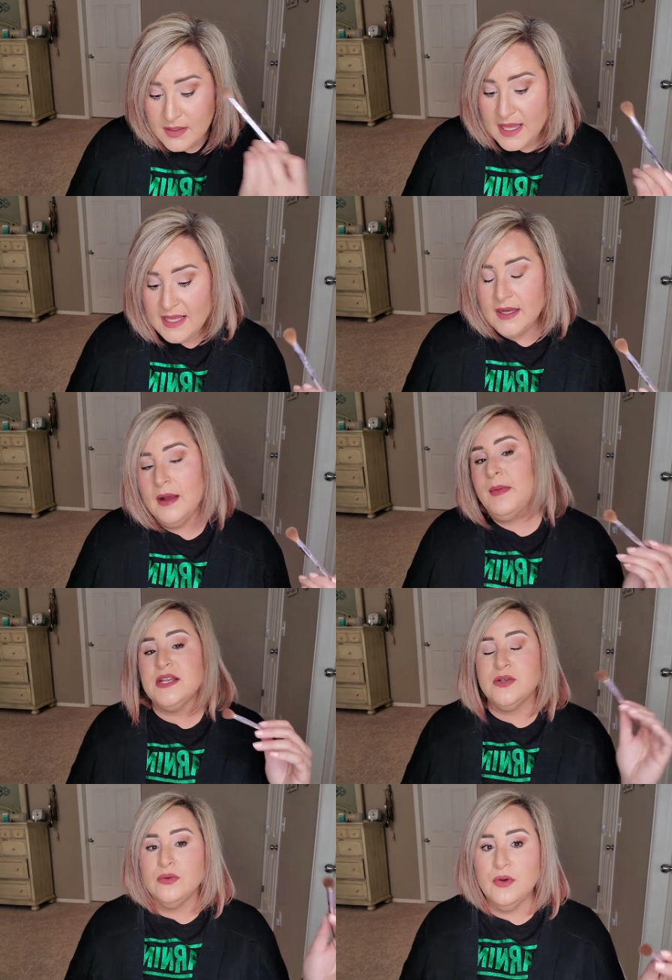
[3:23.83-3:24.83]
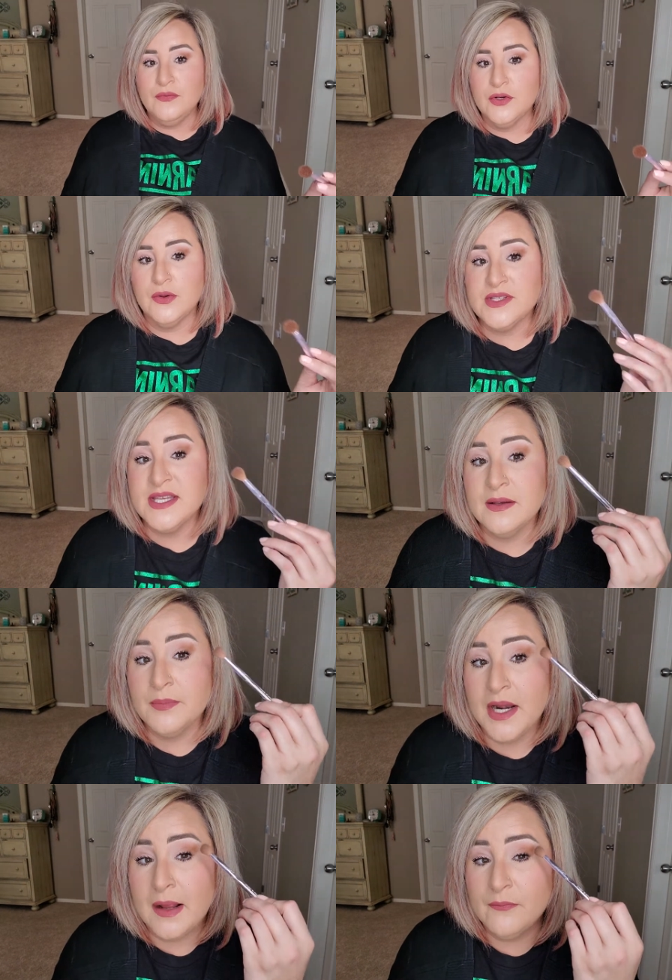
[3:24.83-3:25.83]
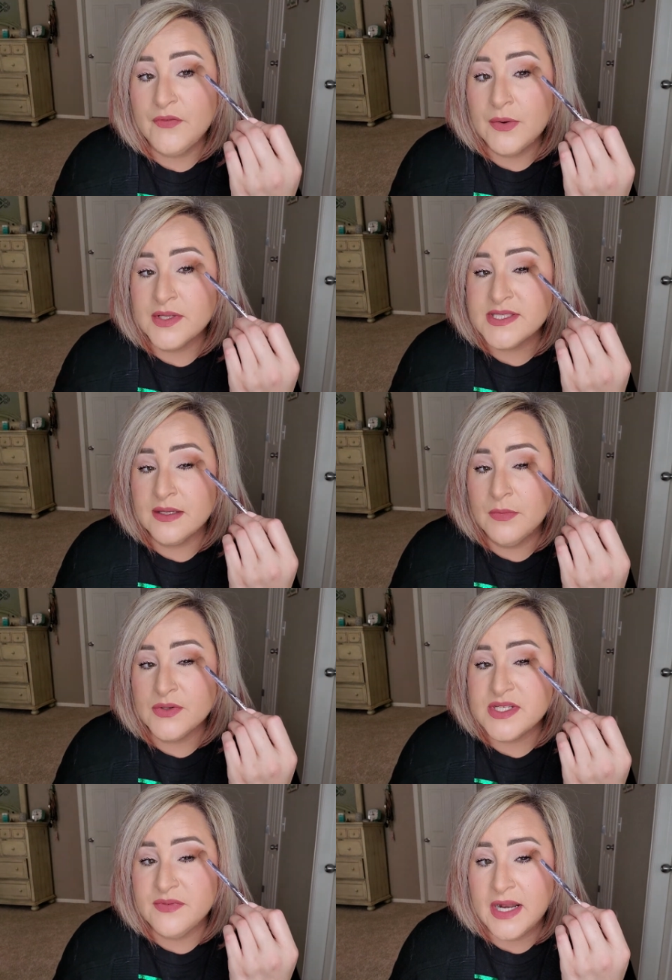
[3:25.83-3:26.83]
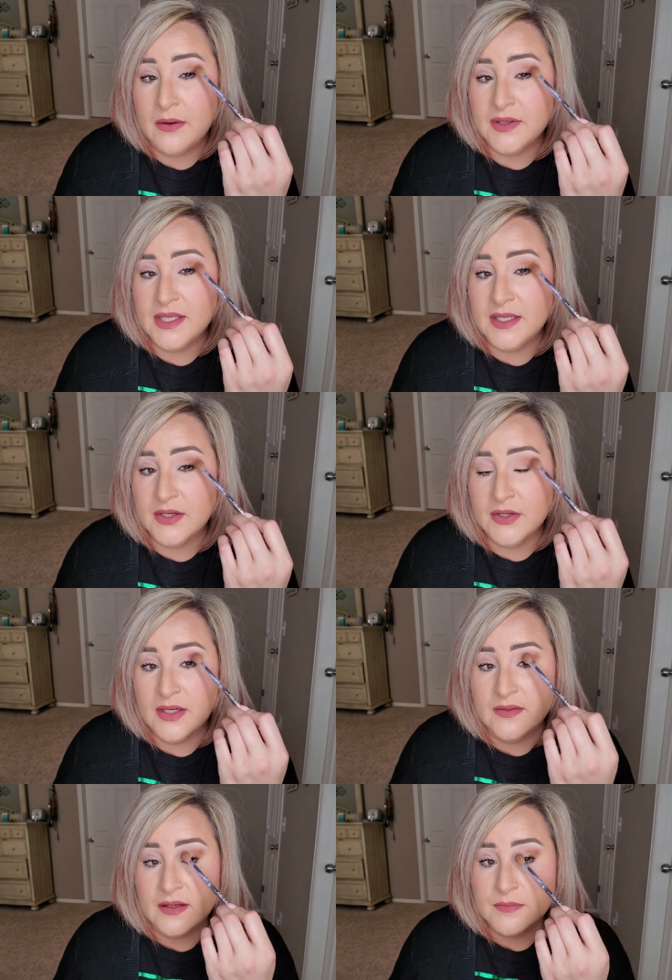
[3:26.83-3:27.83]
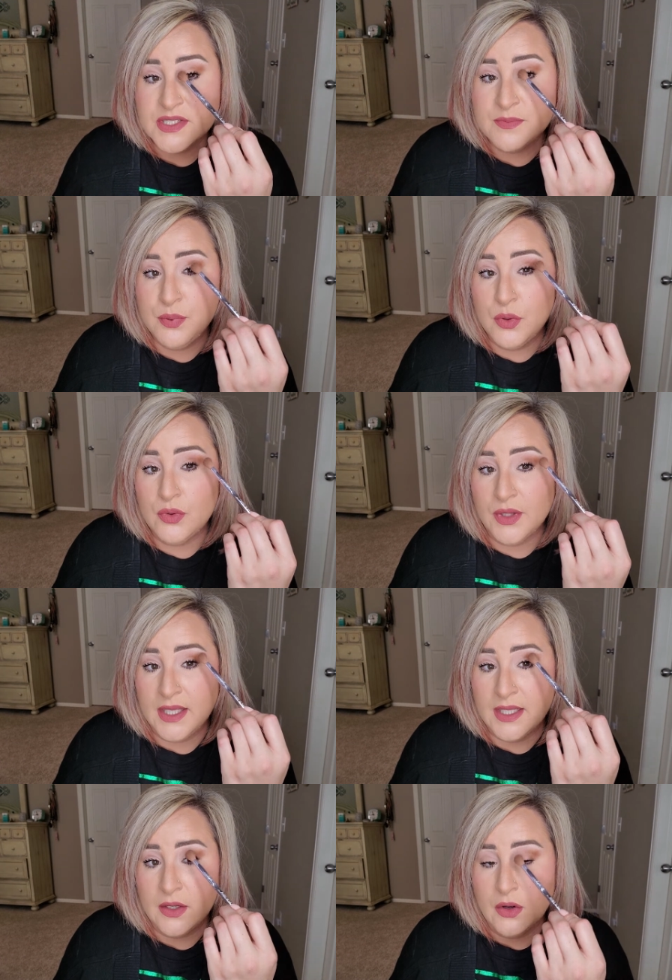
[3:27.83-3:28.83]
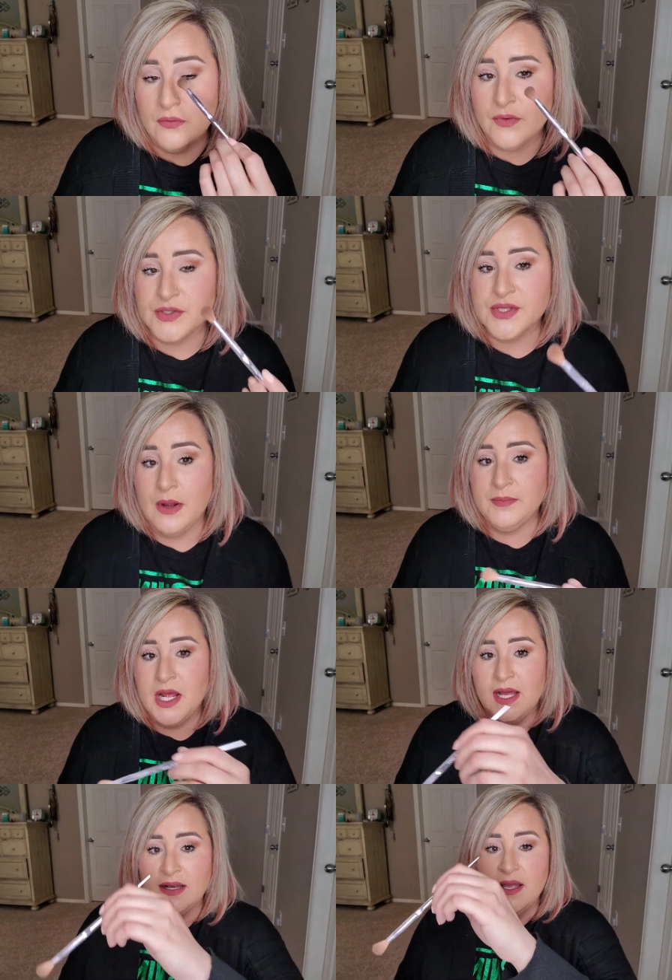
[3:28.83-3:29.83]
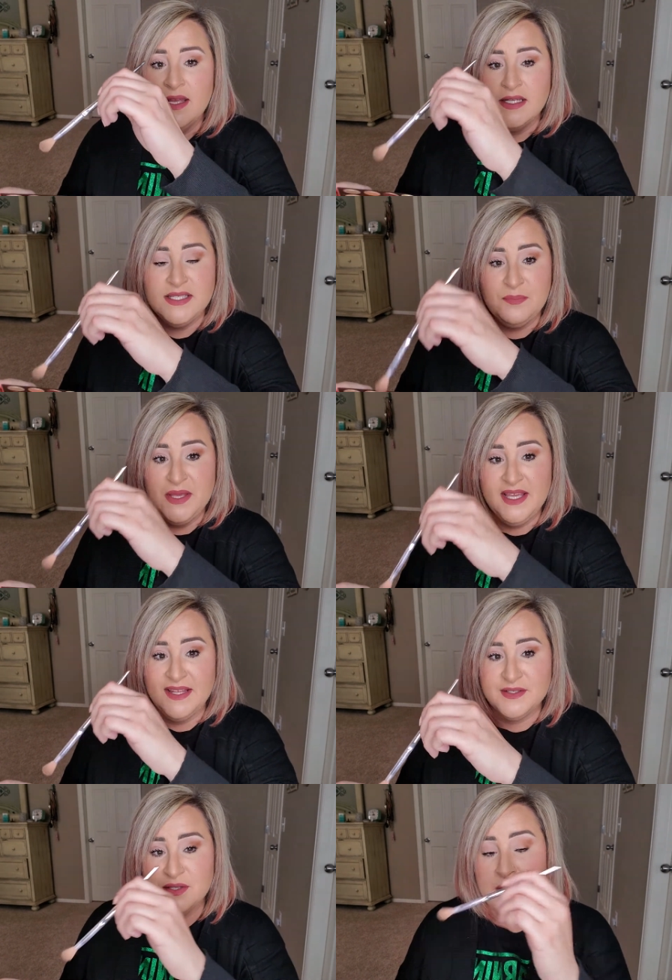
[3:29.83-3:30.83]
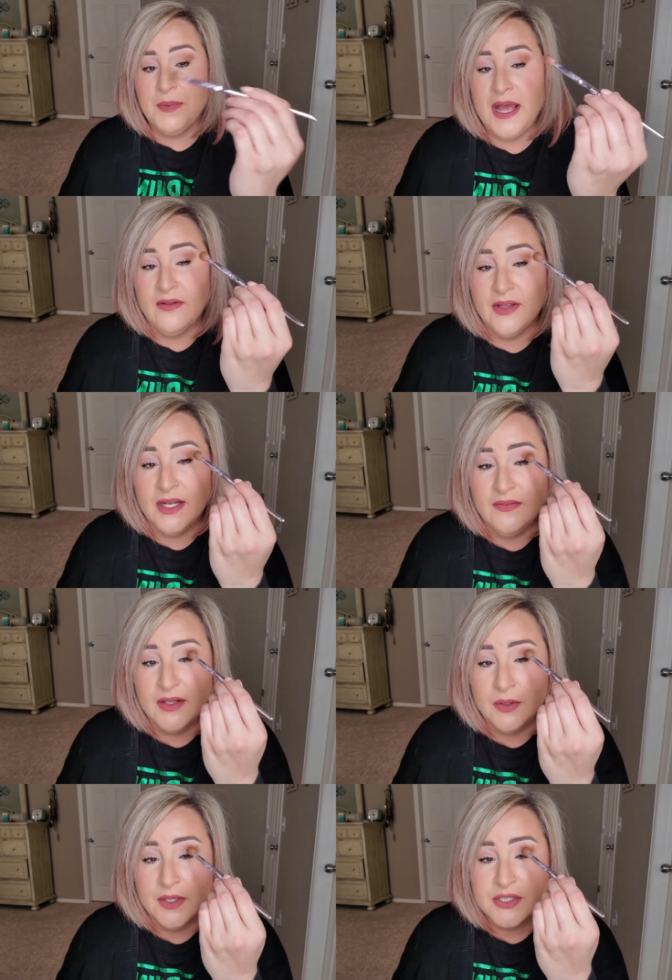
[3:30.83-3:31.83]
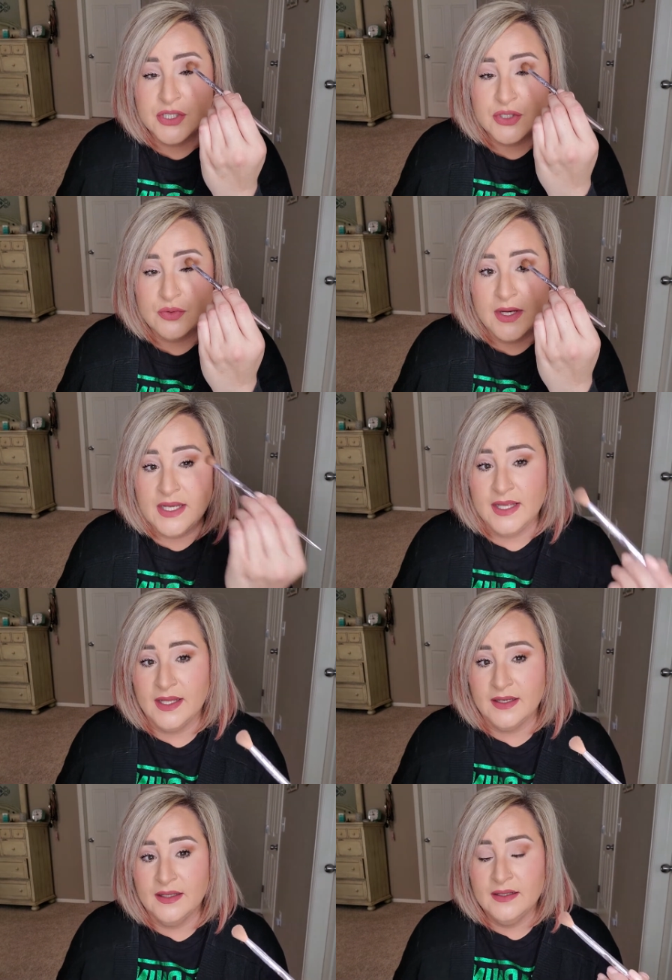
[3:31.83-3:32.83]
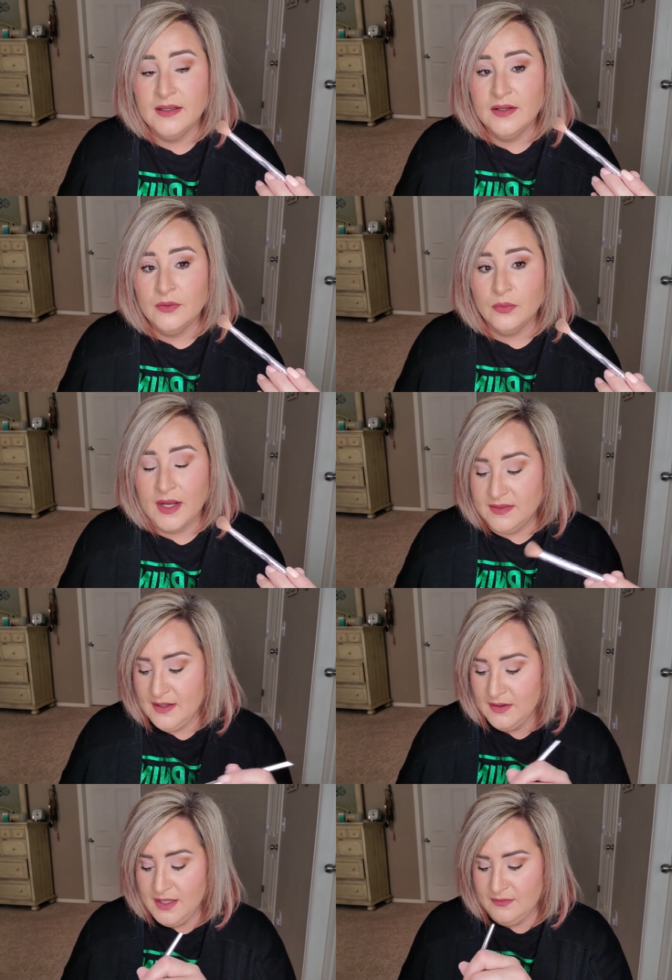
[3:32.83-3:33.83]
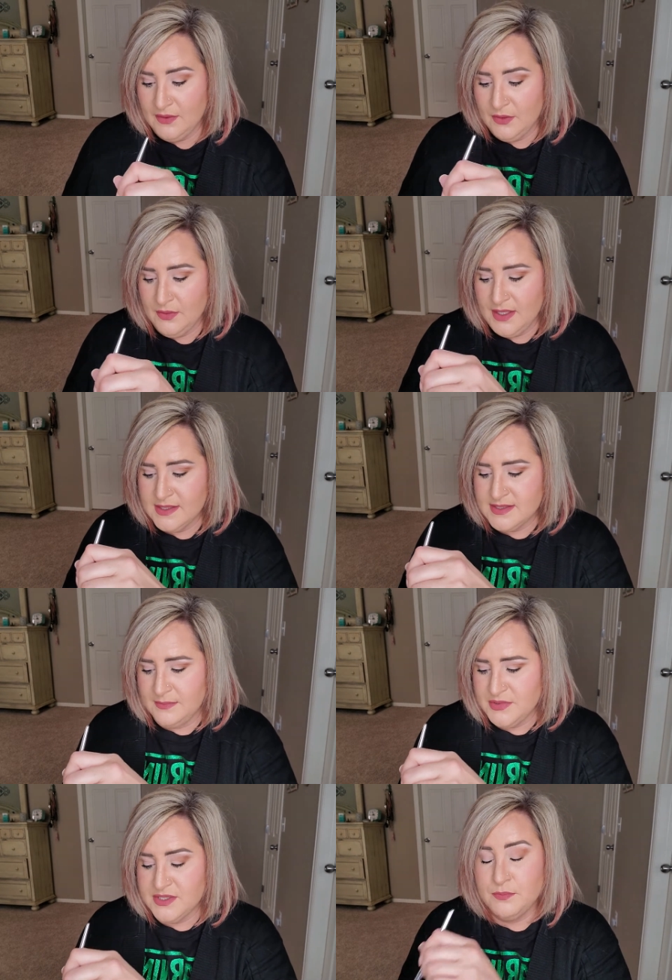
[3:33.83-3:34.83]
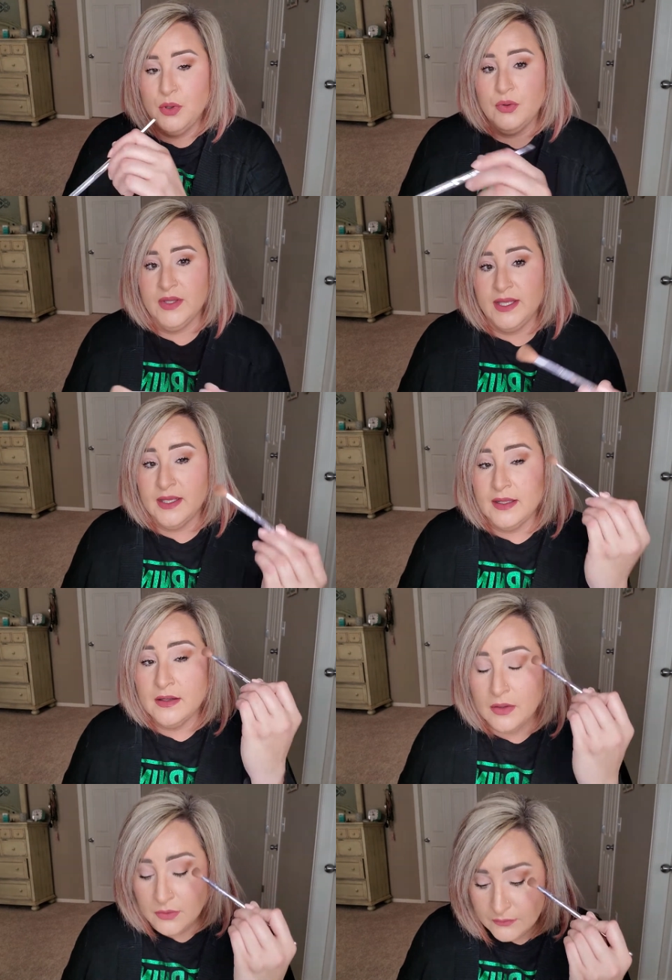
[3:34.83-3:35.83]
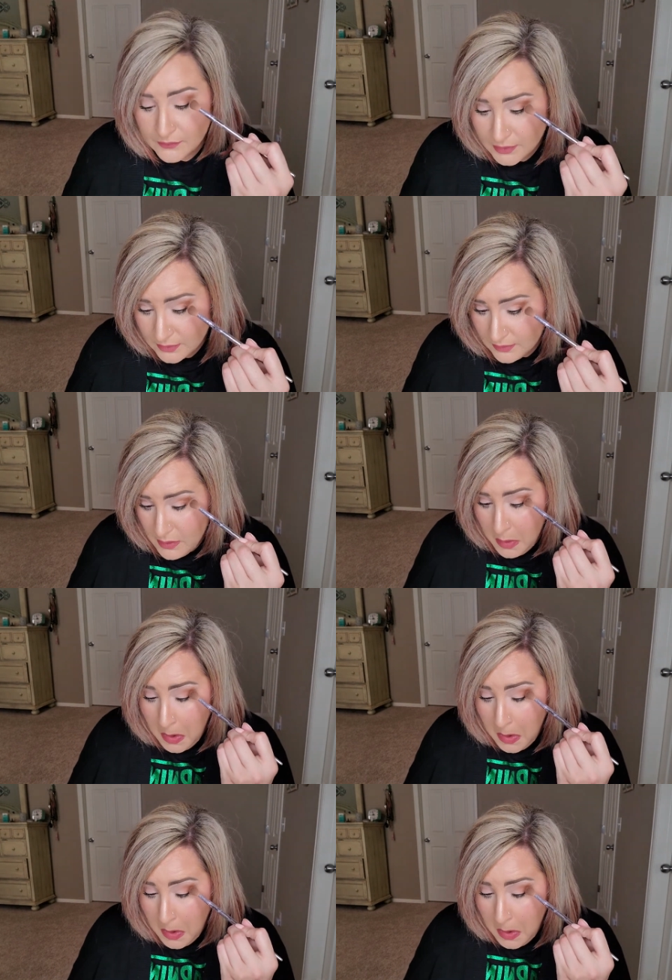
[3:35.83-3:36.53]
And um, I don't know if you're noticing, but I'm focusing most of it out here and then I'm just pulling it over. So I'm not dipping into the palette and then going straight in right there in the crease. I'm just pulling it over.